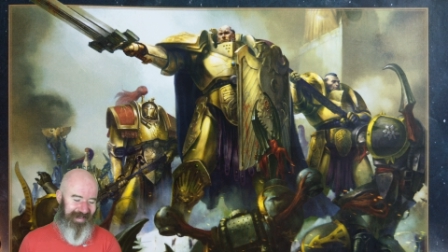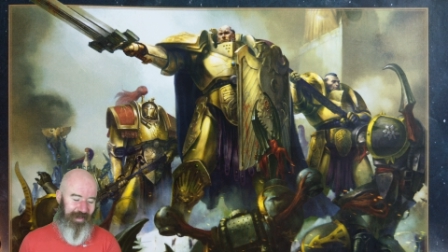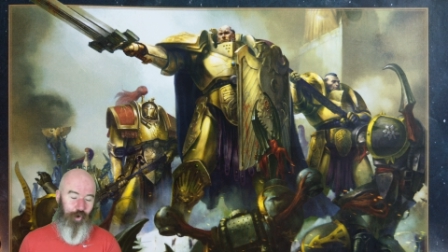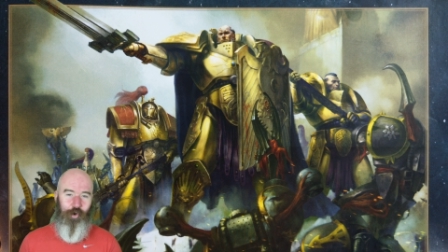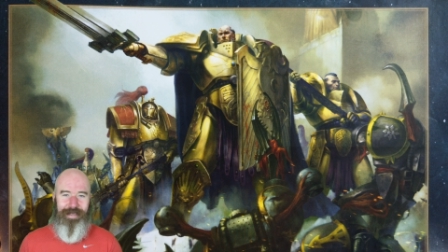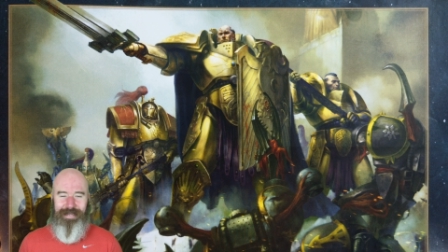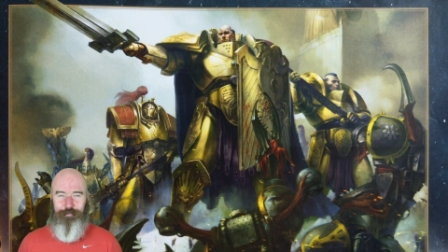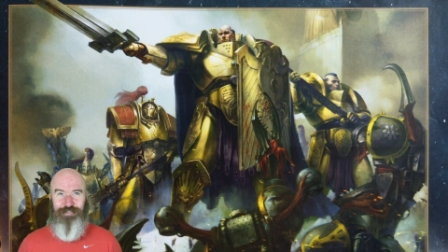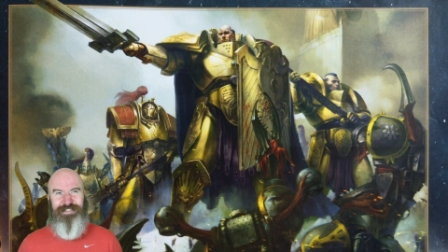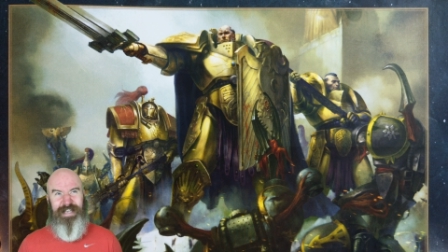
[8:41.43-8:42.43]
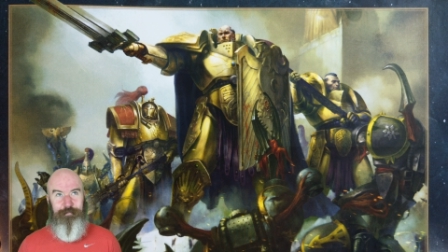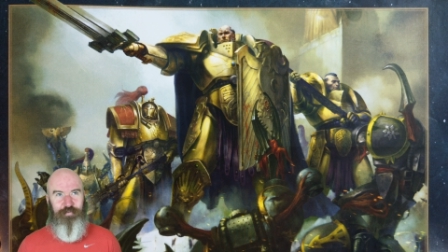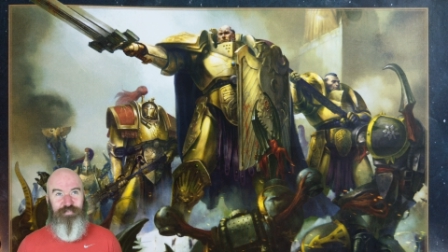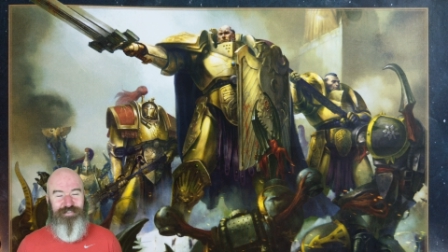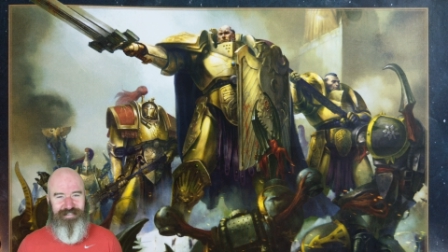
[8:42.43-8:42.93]
Or enables
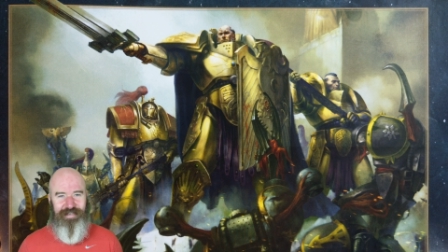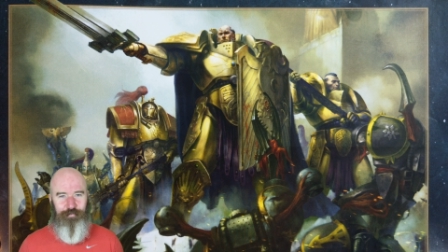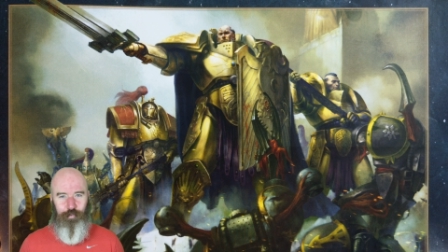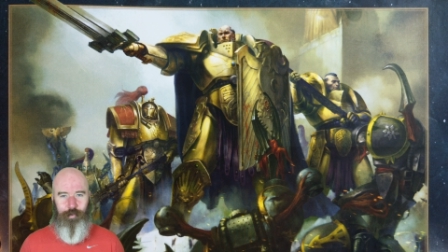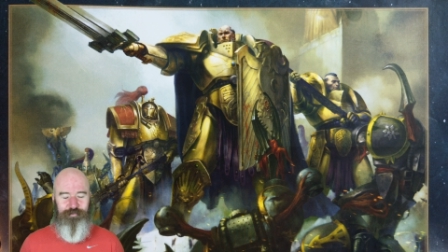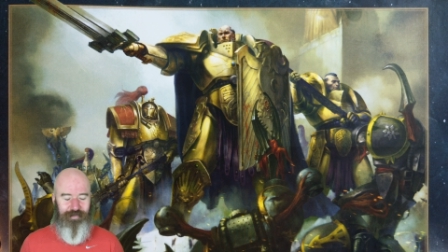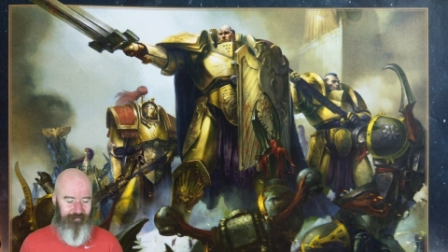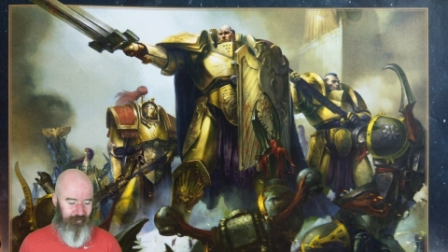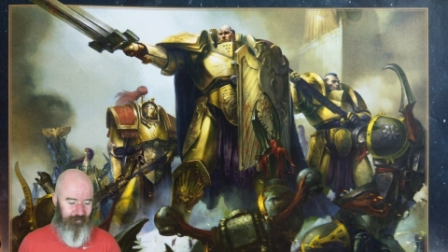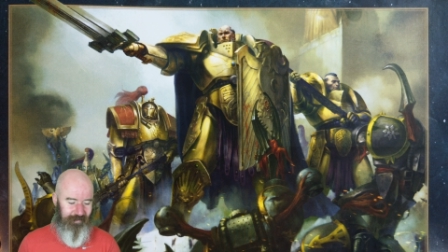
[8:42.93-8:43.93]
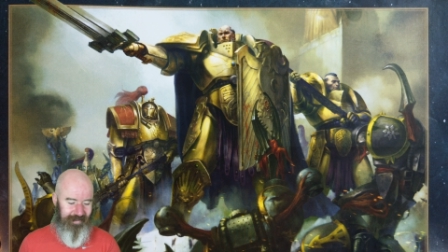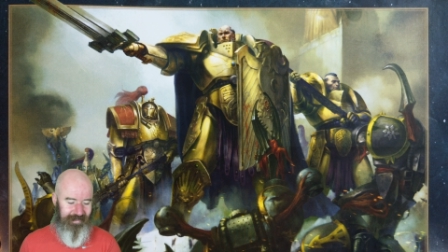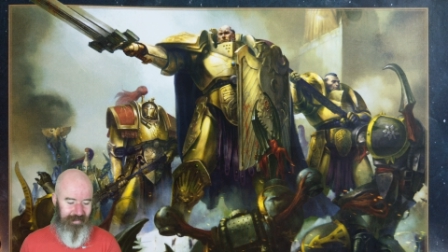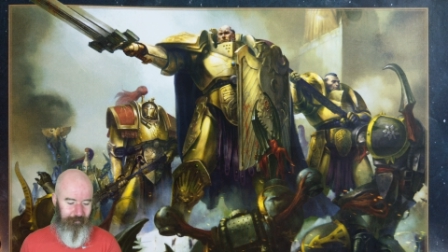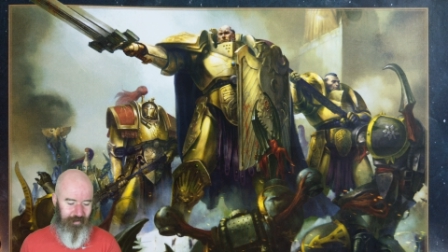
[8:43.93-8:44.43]
safe warp travel
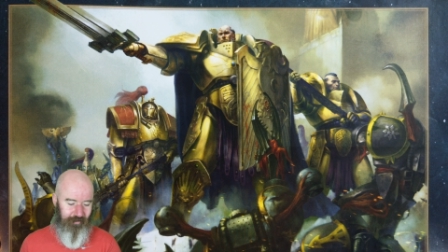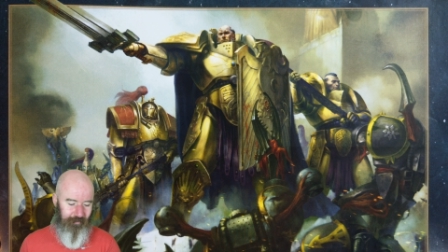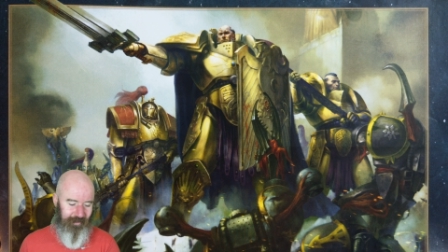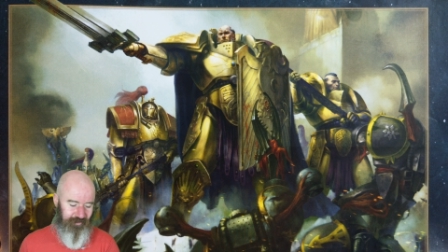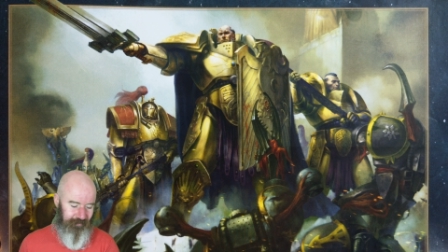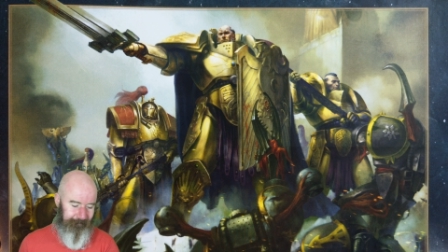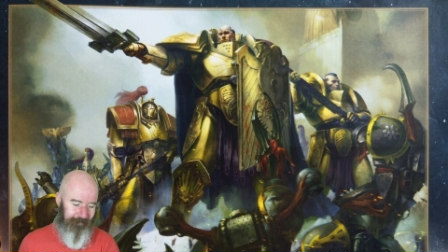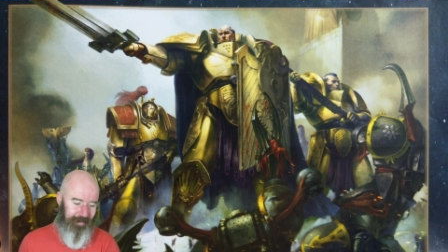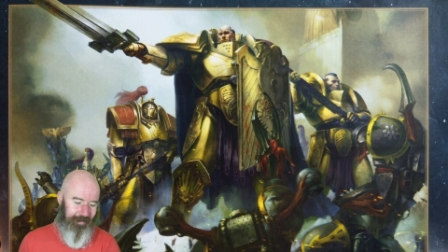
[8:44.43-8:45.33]
in the Imperium, actually.